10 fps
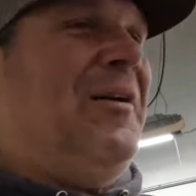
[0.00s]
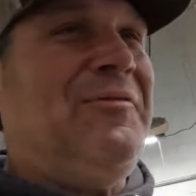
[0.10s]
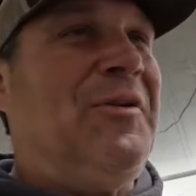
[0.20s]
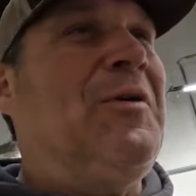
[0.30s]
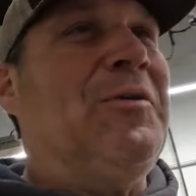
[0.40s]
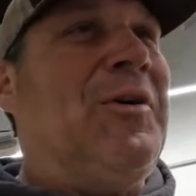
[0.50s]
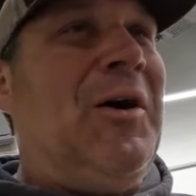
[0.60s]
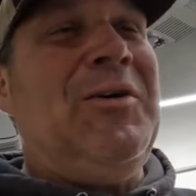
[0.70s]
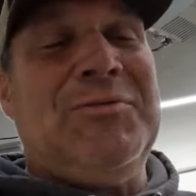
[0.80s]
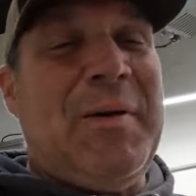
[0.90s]
want phone
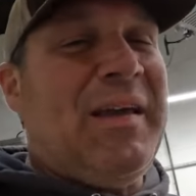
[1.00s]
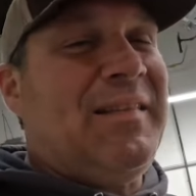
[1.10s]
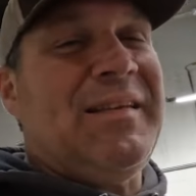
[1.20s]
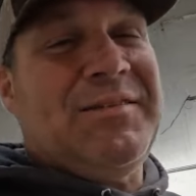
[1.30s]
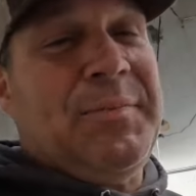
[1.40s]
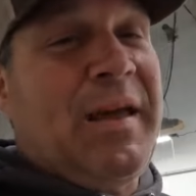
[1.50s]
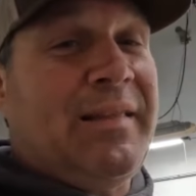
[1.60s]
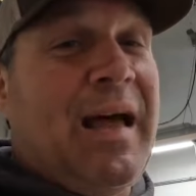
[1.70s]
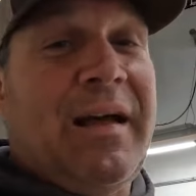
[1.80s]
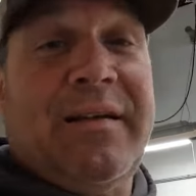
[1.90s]
calls, make this,
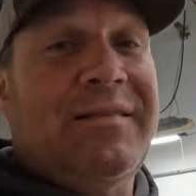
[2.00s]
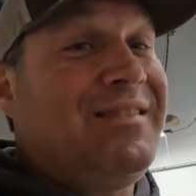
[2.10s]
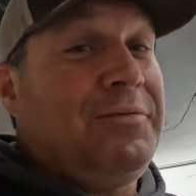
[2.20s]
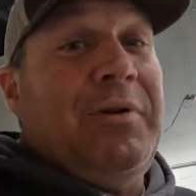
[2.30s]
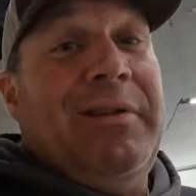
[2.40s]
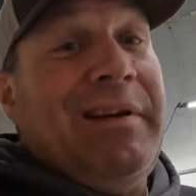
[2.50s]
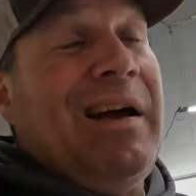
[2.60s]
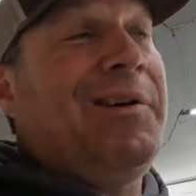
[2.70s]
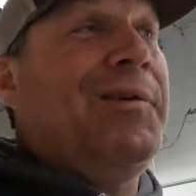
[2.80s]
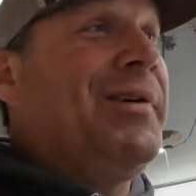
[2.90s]
make that, because he's really
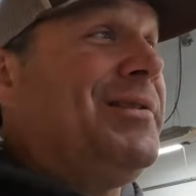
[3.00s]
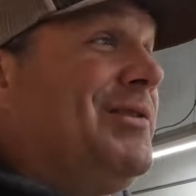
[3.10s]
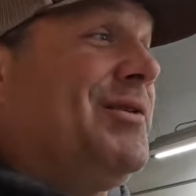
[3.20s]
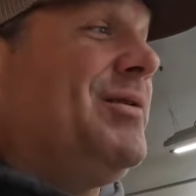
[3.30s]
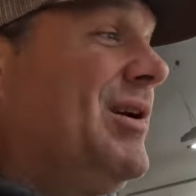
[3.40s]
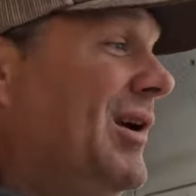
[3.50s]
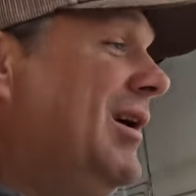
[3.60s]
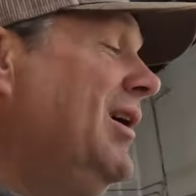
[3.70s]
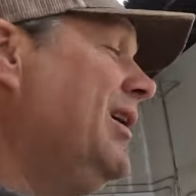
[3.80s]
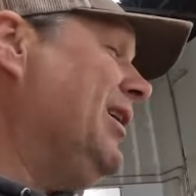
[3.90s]
not going to.
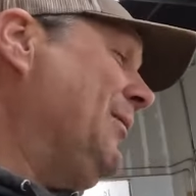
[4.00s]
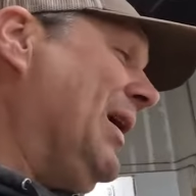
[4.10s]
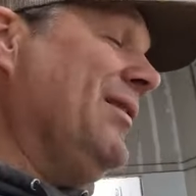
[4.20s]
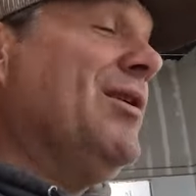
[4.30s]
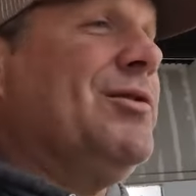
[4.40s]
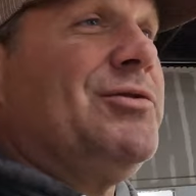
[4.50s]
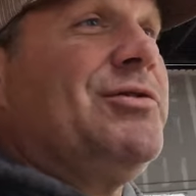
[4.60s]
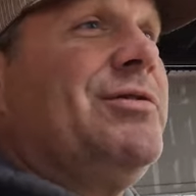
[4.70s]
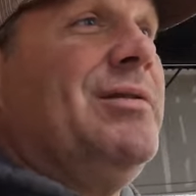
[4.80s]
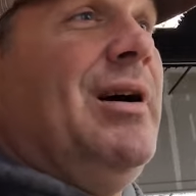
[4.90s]
He made
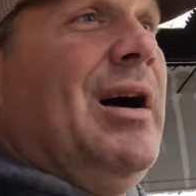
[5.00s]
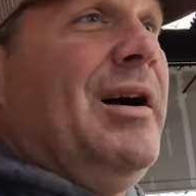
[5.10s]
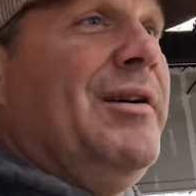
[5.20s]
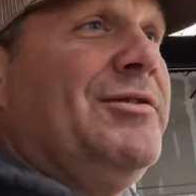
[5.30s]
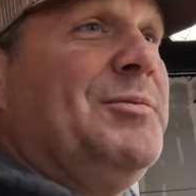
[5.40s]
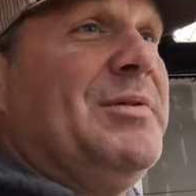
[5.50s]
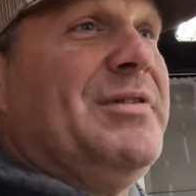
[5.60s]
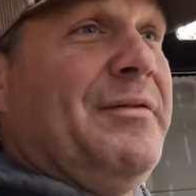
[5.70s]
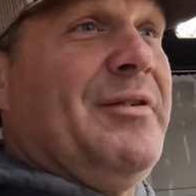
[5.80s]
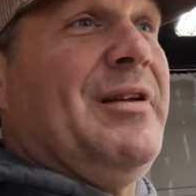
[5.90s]
those
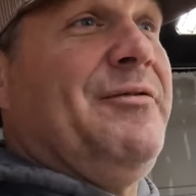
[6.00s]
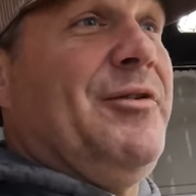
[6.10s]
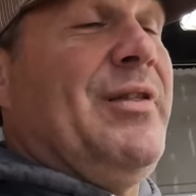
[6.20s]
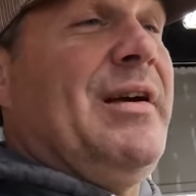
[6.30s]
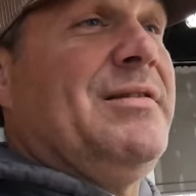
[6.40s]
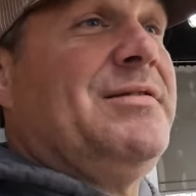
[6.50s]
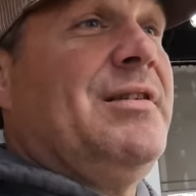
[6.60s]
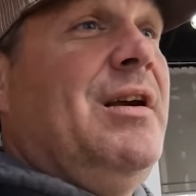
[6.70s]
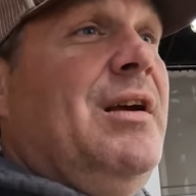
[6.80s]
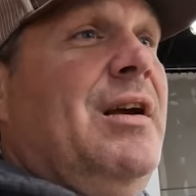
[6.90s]
specifically for
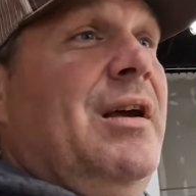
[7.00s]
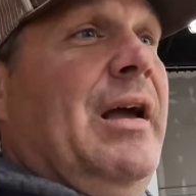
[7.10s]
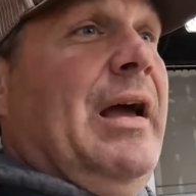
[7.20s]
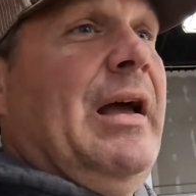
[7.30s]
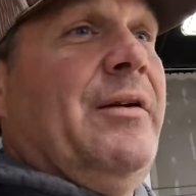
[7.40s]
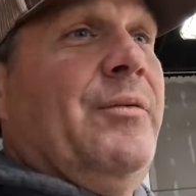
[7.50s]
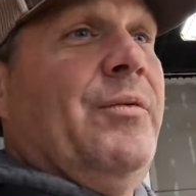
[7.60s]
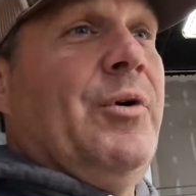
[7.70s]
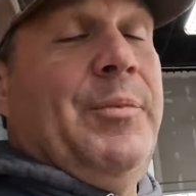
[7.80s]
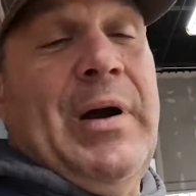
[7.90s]
this,
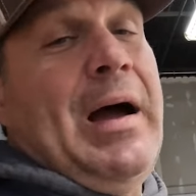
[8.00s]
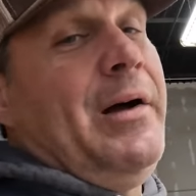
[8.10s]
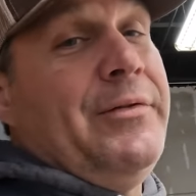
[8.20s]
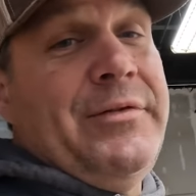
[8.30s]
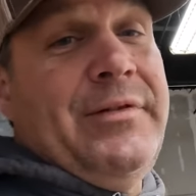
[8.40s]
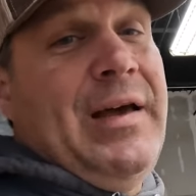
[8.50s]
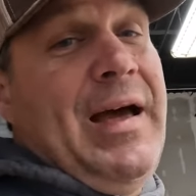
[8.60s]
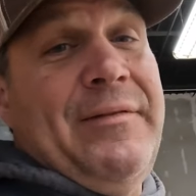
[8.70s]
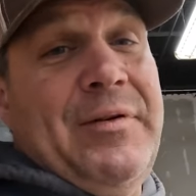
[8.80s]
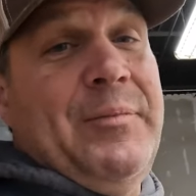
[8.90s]
and we're proud to
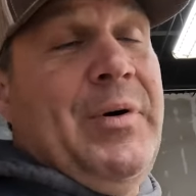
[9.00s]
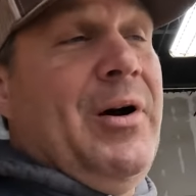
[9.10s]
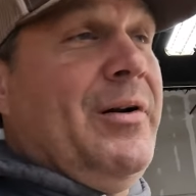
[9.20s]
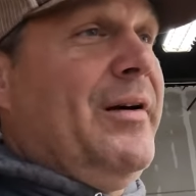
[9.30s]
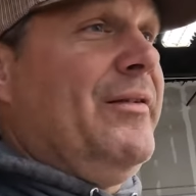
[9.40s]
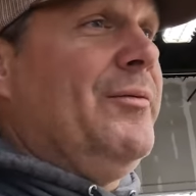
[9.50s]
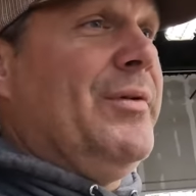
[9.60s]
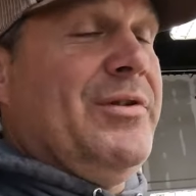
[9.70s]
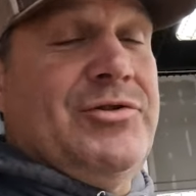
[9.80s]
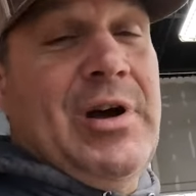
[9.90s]
have him part of it
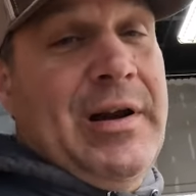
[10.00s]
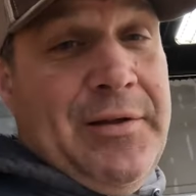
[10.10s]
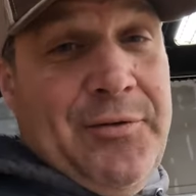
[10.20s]
with the Johnny